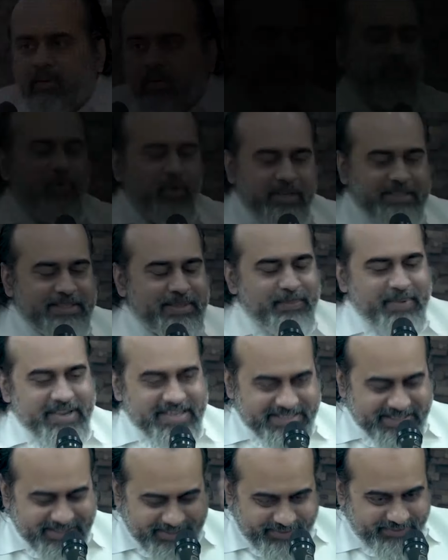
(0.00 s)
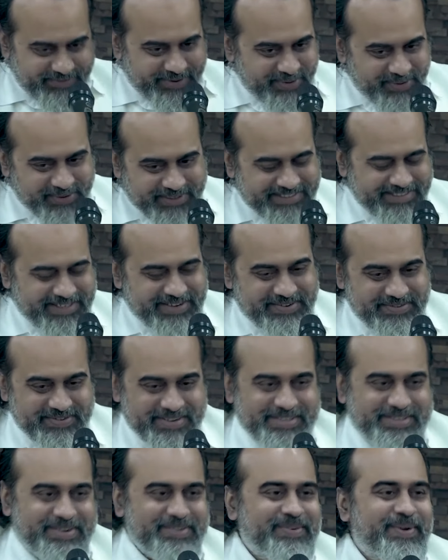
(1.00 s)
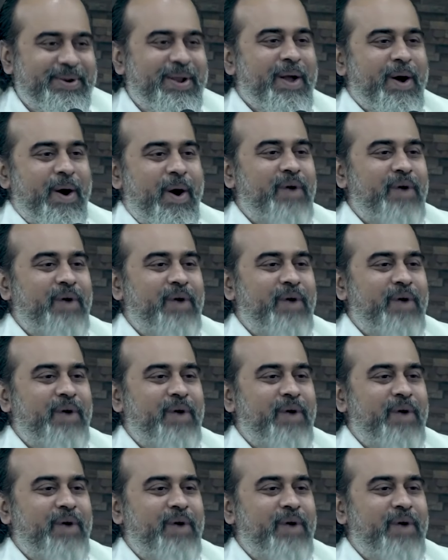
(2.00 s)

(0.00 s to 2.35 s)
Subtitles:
Now, what is the basis of the question, first of all?